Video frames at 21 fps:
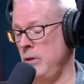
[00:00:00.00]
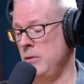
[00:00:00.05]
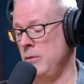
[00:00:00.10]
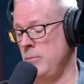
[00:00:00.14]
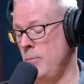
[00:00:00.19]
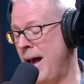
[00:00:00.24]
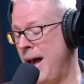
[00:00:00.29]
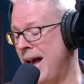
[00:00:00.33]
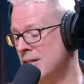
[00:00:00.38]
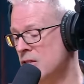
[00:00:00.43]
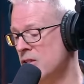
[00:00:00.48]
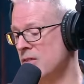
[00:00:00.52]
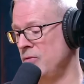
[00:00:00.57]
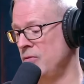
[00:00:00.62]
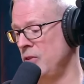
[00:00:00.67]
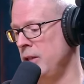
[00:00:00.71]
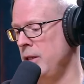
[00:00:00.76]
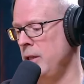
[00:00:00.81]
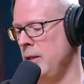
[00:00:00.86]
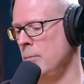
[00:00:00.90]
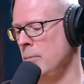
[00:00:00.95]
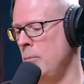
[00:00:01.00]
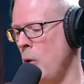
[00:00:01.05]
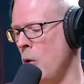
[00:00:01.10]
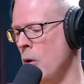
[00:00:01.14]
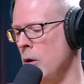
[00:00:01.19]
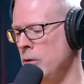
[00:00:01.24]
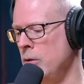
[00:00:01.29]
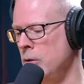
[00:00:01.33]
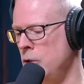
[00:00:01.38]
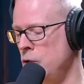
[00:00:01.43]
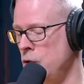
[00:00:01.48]
massively in
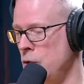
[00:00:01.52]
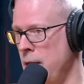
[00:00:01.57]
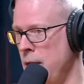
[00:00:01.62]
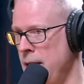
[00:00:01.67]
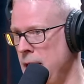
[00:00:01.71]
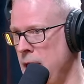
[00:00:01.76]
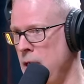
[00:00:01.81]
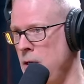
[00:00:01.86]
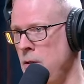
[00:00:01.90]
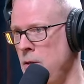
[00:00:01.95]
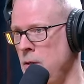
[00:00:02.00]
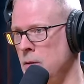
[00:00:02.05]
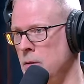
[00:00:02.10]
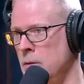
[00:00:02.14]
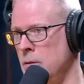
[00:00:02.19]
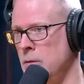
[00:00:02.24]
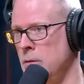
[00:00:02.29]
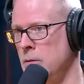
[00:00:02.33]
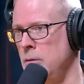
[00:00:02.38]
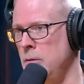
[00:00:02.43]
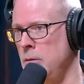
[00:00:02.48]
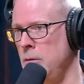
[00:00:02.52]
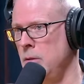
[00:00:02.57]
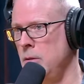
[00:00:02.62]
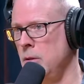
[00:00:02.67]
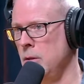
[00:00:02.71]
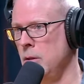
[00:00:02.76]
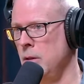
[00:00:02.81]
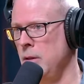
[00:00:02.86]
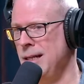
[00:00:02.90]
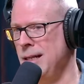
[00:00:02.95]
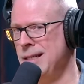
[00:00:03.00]
part the training.
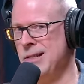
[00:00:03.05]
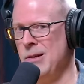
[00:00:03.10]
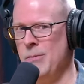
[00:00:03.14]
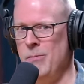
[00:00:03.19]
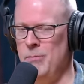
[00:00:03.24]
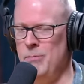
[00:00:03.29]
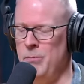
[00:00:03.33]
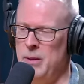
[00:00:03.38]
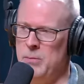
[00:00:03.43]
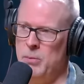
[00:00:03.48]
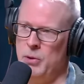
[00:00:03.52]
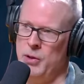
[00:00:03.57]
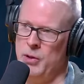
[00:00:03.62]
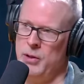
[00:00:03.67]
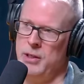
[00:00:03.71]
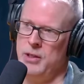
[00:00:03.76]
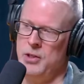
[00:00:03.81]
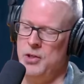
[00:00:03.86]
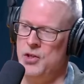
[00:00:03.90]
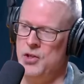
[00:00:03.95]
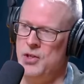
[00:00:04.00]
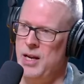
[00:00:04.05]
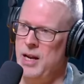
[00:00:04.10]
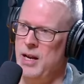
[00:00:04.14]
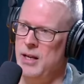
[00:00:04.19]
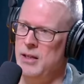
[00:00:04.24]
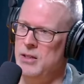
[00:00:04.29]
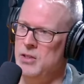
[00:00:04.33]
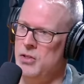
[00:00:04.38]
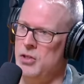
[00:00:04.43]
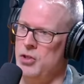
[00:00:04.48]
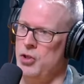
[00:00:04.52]
That's something people don't understand,
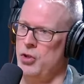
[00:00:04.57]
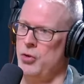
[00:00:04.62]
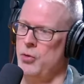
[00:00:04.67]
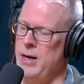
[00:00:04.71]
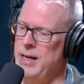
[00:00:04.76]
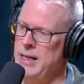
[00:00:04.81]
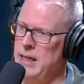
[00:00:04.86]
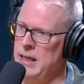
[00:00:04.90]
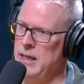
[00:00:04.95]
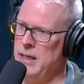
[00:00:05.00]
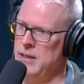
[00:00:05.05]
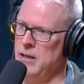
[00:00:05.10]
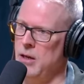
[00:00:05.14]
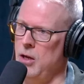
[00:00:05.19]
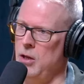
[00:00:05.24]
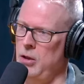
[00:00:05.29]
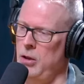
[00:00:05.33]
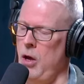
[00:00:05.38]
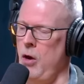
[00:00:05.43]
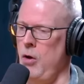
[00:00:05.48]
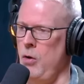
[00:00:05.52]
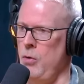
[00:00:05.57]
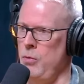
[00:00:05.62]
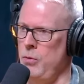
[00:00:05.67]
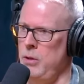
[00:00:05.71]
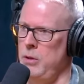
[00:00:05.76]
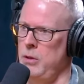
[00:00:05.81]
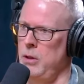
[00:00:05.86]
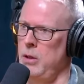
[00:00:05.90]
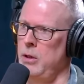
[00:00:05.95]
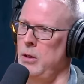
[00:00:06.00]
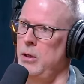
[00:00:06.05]
is the training alone
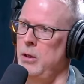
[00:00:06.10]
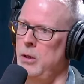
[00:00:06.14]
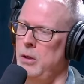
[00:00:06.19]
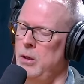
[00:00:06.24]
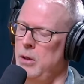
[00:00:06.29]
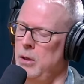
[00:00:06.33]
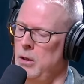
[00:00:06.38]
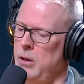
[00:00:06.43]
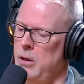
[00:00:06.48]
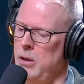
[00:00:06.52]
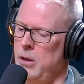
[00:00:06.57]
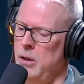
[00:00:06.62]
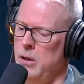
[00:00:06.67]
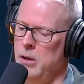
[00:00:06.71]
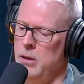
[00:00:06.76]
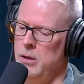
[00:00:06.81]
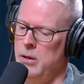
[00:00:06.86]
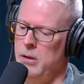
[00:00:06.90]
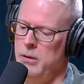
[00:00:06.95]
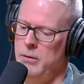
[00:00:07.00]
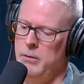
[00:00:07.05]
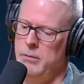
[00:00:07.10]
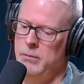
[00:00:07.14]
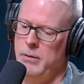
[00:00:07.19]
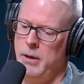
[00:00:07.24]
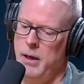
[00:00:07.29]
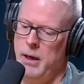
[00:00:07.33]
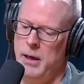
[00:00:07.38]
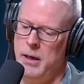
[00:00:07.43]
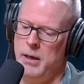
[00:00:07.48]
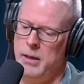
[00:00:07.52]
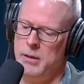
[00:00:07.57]

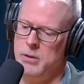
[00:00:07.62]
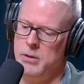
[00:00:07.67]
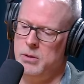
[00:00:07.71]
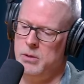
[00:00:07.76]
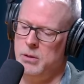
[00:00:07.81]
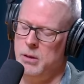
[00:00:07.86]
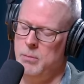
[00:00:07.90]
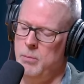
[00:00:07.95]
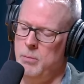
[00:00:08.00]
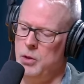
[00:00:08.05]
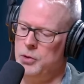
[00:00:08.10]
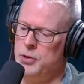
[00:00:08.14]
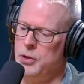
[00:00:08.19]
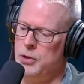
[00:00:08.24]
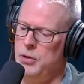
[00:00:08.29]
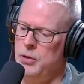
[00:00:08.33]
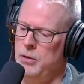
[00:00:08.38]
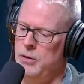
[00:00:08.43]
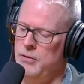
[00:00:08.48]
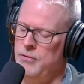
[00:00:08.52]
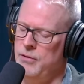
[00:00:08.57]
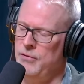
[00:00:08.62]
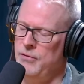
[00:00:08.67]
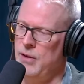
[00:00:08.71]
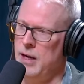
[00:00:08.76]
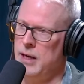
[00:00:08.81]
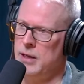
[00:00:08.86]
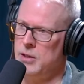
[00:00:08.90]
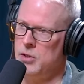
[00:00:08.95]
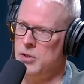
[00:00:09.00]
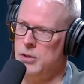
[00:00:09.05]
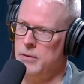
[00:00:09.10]
has a multitude of
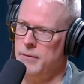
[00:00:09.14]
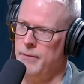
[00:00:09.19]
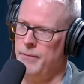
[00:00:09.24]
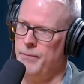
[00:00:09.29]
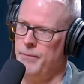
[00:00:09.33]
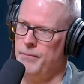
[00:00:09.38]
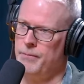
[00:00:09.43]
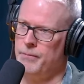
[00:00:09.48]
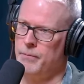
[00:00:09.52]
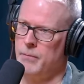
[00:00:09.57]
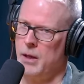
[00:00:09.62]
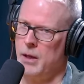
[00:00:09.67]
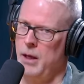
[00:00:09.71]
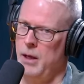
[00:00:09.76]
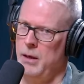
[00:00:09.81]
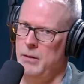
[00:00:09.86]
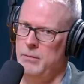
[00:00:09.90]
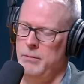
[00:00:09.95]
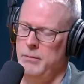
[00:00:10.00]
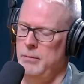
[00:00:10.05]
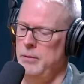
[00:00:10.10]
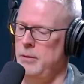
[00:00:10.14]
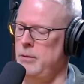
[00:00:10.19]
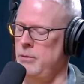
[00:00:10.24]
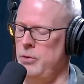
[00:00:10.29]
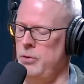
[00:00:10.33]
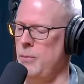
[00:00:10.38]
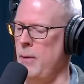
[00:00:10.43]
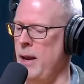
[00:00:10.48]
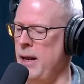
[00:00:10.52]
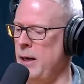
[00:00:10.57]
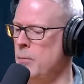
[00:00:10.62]
effects. And
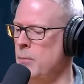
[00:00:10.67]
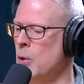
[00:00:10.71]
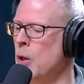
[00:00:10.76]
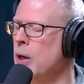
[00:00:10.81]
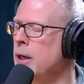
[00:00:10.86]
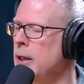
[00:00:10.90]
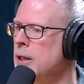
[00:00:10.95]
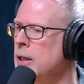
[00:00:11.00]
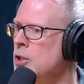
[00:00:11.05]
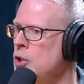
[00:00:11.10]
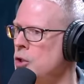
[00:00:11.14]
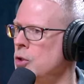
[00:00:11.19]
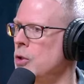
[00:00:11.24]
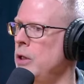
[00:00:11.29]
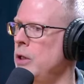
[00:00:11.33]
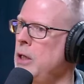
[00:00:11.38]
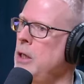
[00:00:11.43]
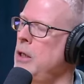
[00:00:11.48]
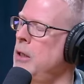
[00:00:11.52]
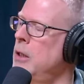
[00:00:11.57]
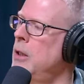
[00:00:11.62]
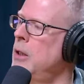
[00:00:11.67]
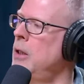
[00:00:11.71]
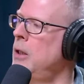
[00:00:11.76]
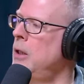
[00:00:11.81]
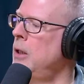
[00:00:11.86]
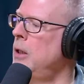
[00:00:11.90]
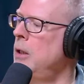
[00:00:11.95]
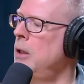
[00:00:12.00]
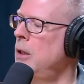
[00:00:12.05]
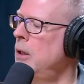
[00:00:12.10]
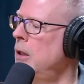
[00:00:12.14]
traumatic brain injury
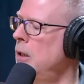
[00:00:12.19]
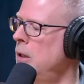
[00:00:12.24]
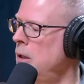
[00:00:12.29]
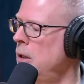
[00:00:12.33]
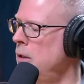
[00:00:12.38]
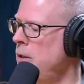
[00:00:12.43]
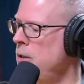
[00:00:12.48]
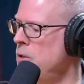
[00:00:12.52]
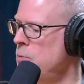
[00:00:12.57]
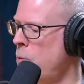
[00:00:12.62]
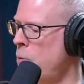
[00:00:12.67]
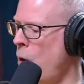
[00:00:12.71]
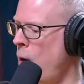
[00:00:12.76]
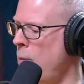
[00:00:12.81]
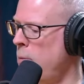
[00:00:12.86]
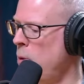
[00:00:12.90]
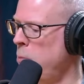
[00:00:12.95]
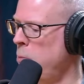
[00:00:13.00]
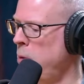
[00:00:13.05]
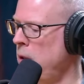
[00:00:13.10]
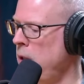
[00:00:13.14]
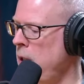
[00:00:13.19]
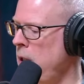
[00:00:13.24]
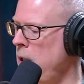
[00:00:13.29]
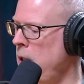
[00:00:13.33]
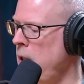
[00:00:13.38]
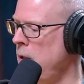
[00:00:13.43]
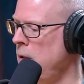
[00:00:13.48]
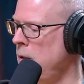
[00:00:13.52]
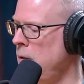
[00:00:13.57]
is probably